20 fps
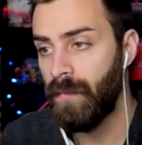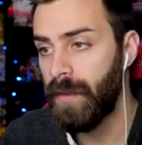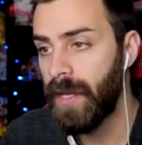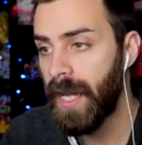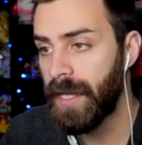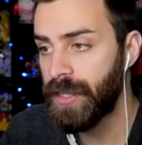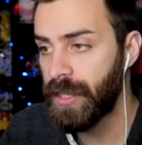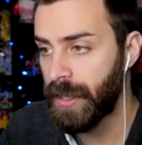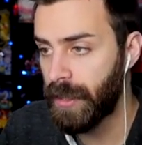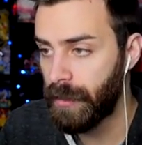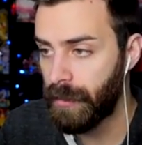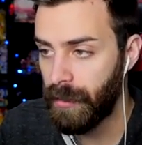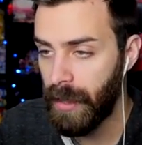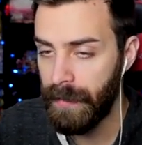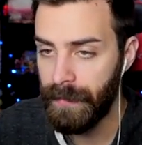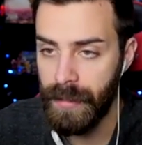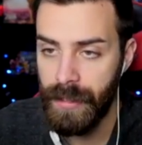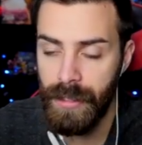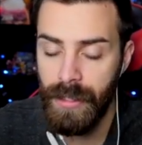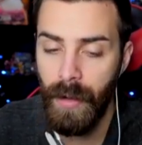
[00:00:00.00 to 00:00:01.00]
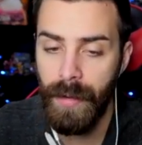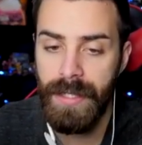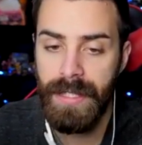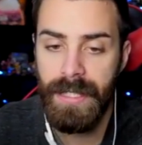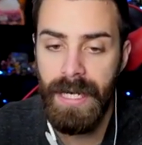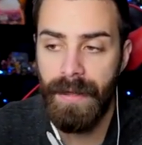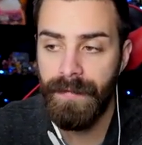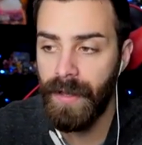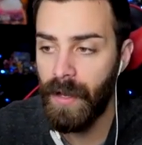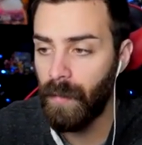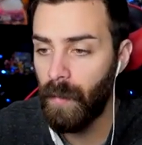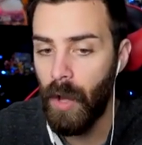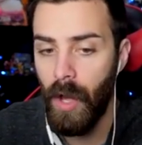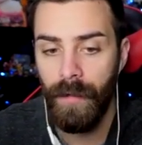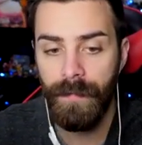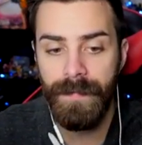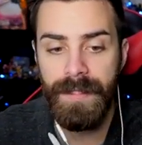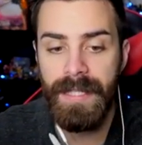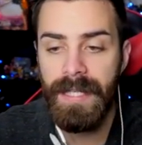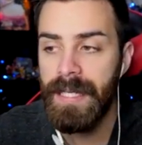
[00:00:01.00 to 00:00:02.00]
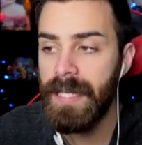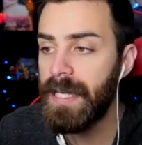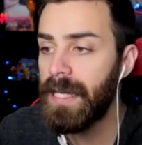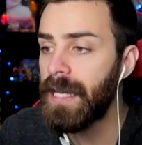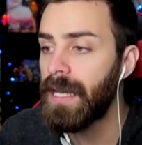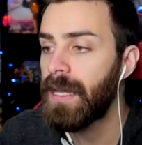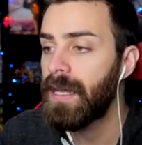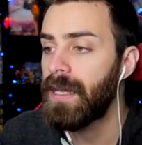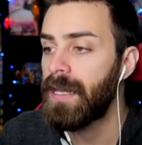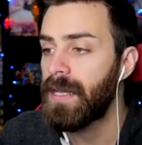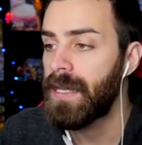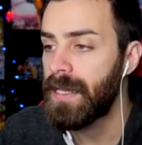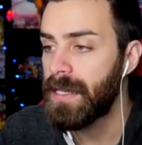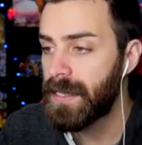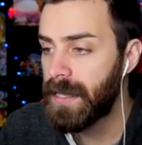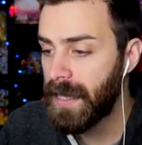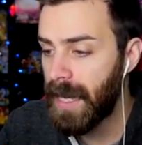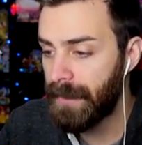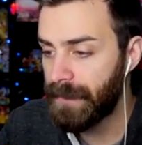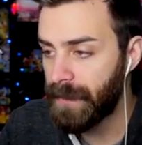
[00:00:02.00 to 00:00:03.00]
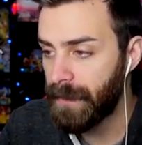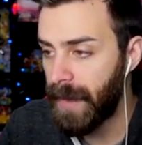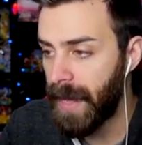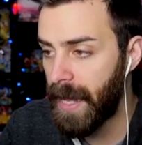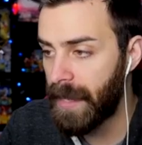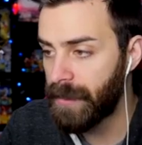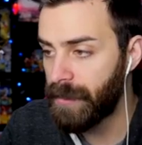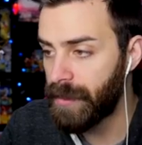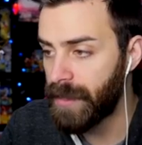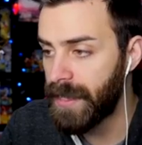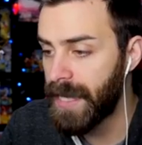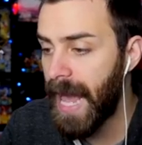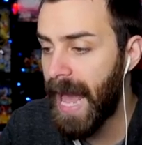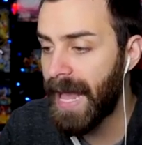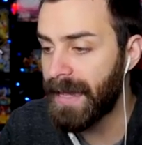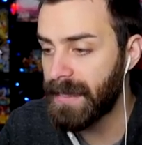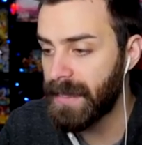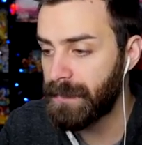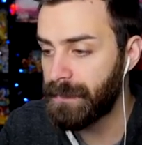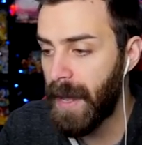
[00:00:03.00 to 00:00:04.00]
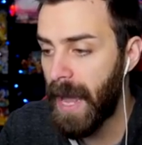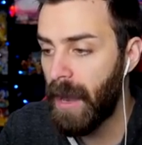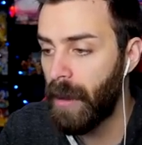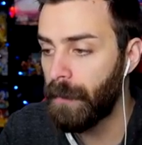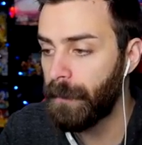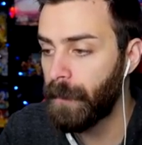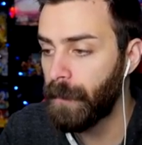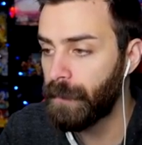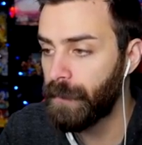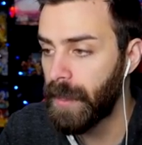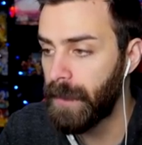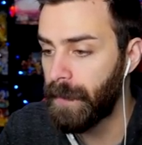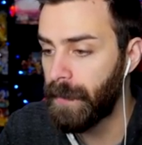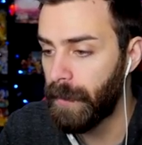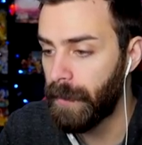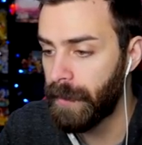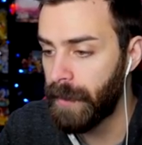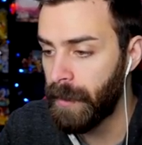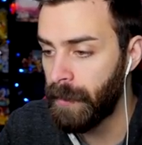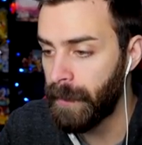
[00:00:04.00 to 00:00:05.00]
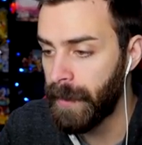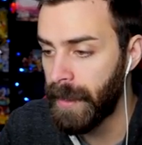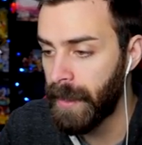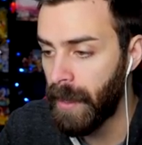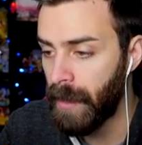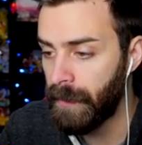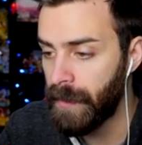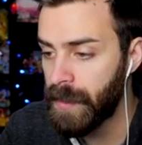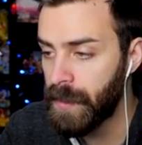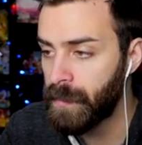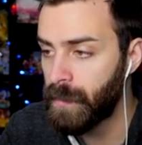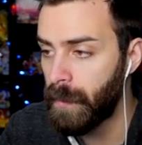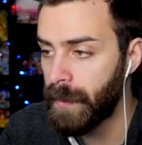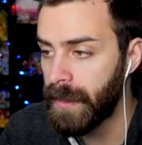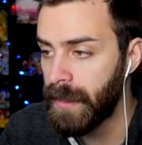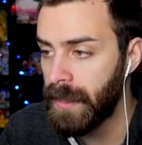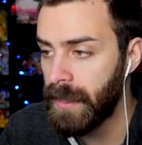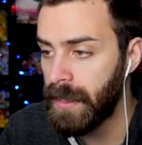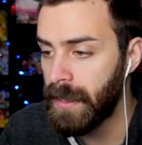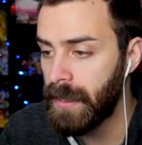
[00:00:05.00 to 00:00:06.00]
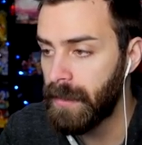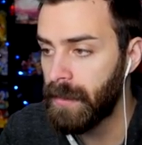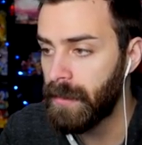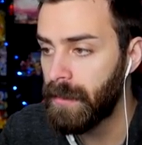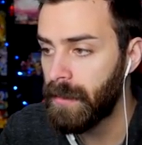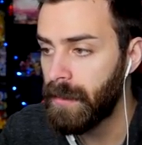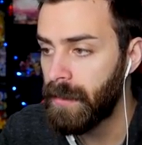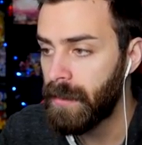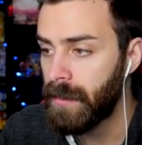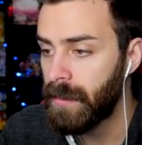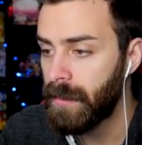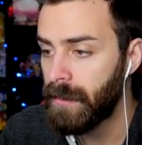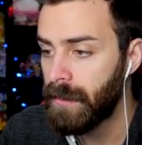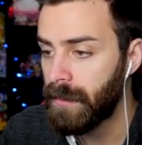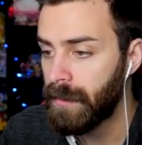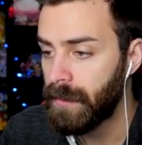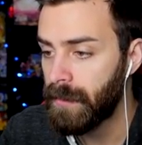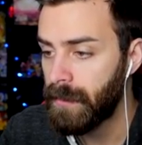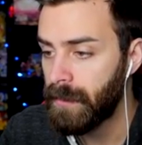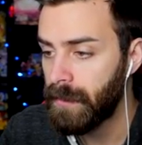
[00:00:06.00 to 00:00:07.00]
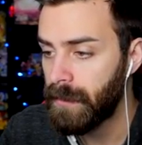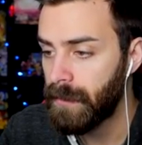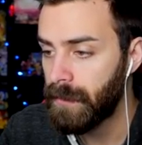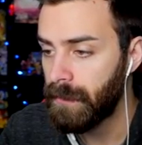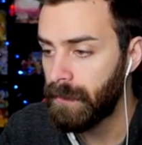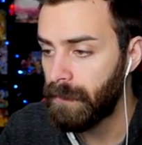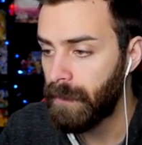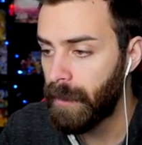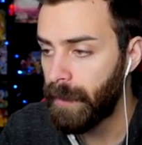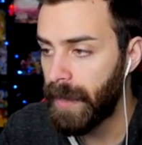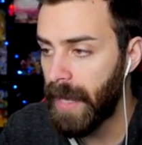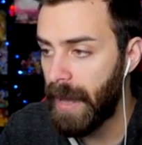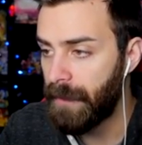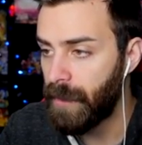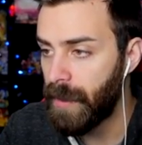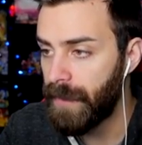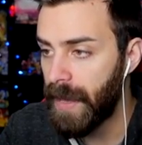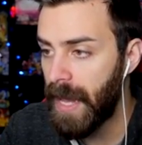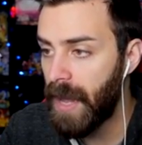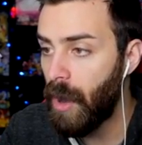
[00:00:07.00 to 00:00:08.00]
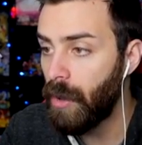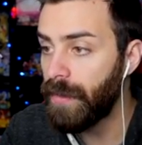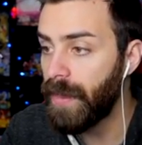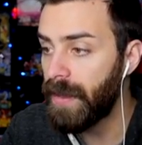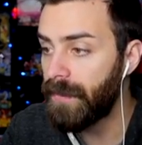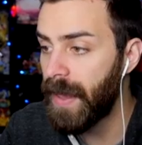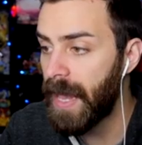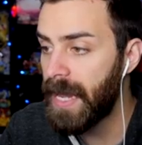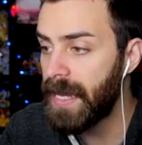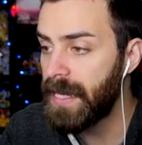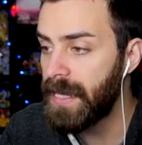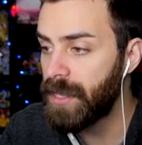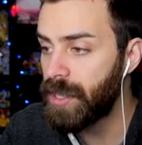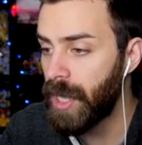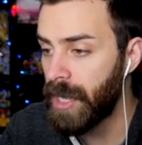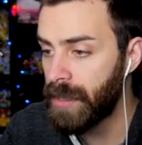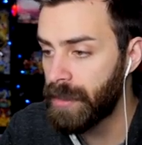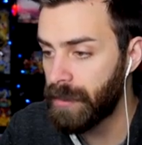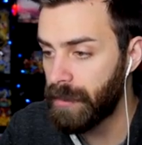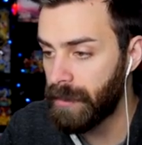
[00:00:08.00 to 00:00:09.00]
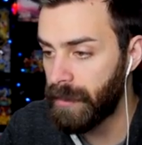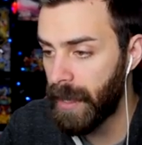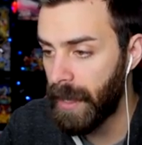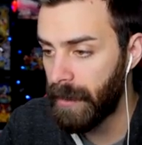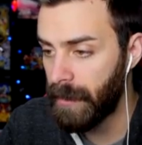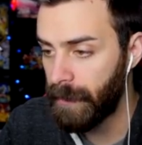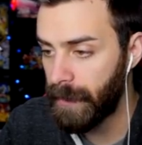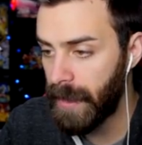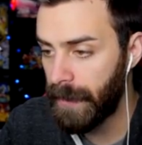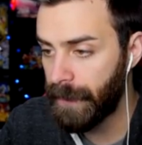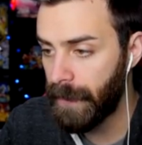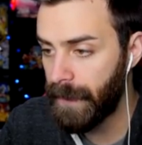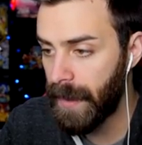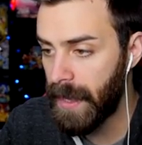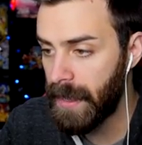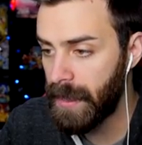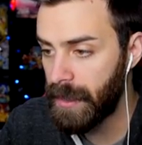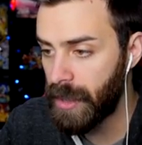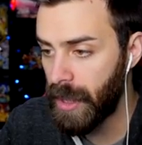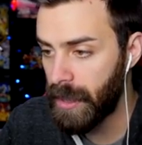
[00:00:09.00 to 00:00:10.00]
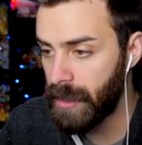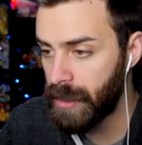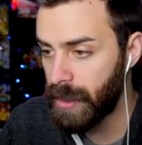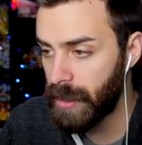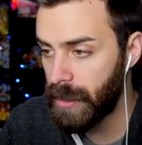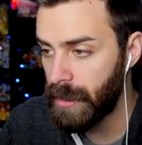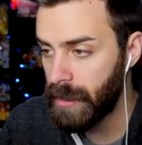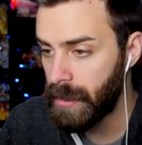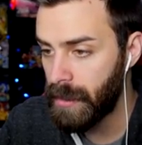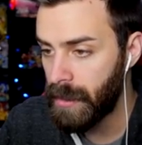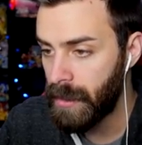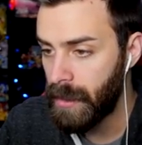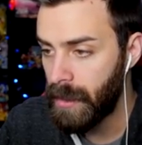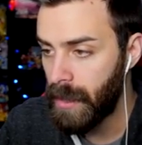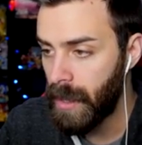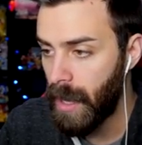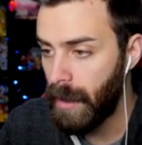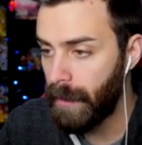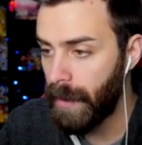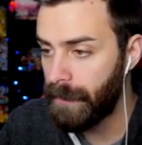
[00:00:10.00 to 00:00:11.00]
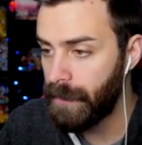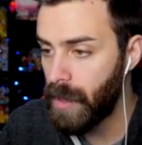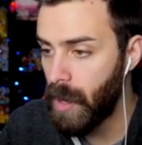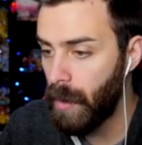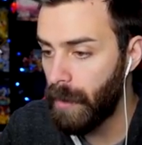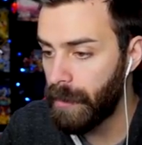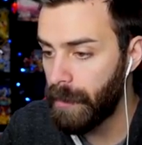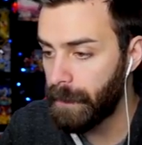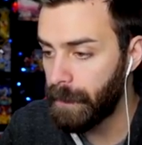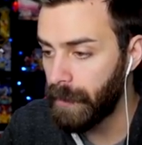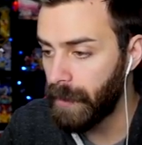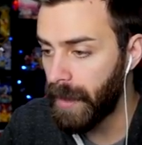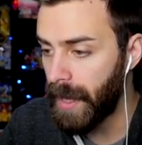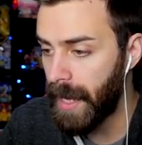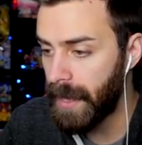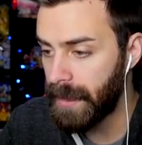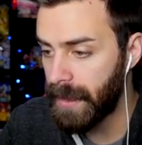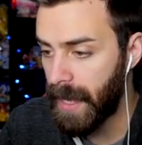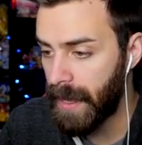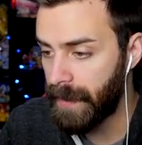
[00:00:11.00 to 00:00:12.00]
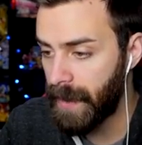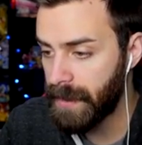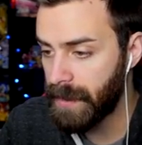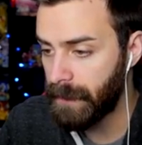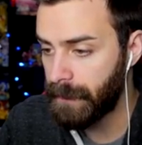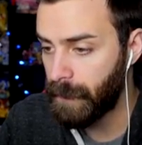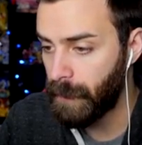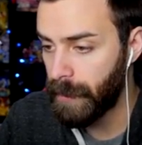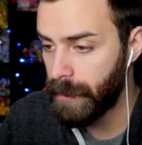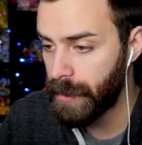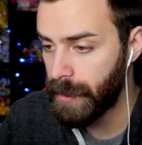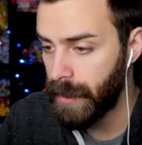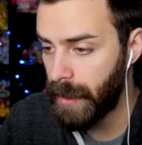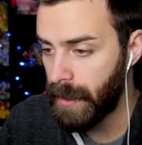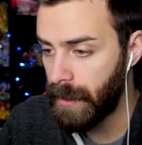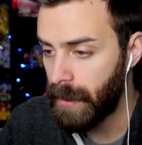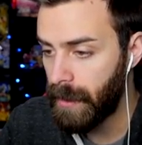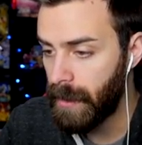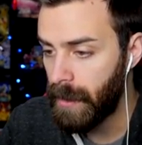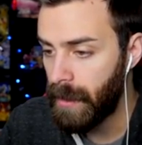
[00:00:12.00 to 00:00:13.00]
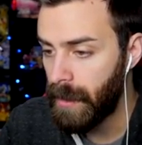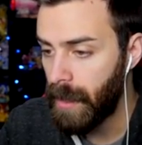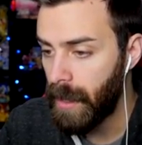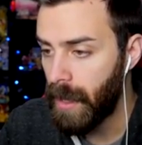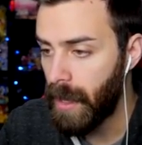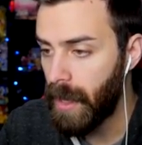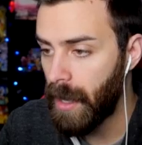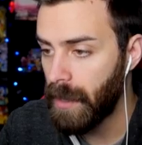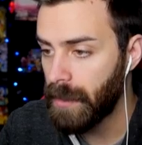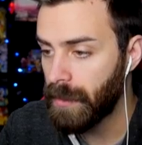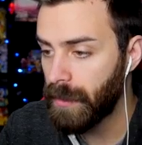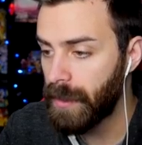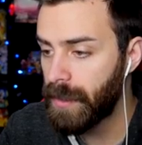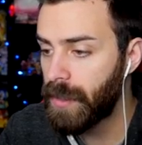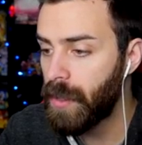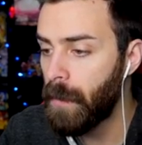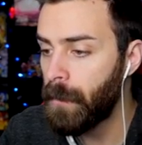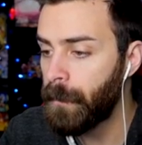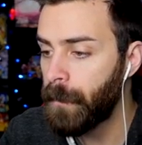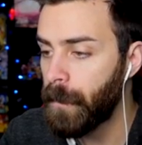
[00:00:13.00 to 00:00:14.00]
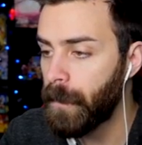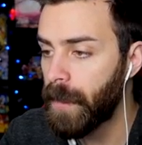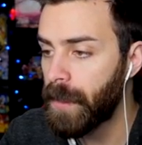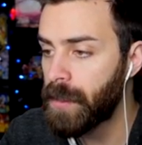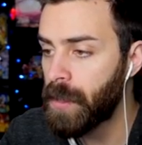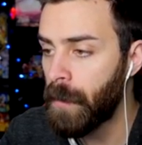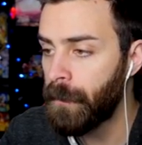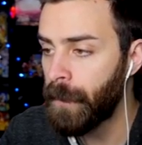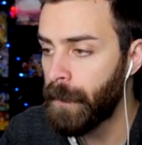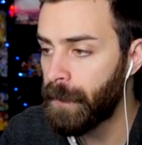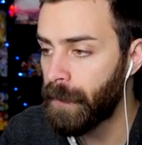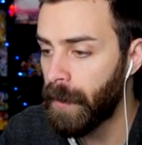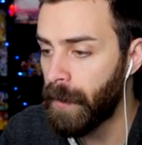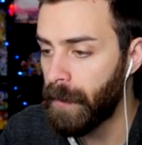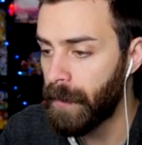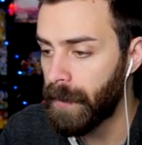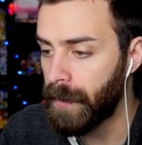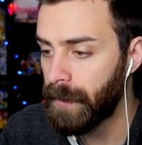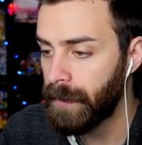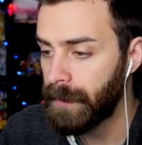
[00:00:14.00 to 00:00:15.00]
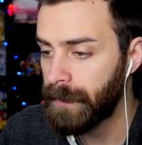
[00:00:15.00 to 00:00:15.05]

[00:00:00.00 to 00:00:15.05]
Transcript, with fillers: We got to check our grave because you know he's going to have like a wall of D. He's going to have some answers. Yes, powerful rebirth. Here we go. This is what we need. What do we have? We have Oh, have AD changer in there. We definitely have AD changer. Oh, we have no other plant yet. That's unfortunate. Uh, so let's go for let's go for broke.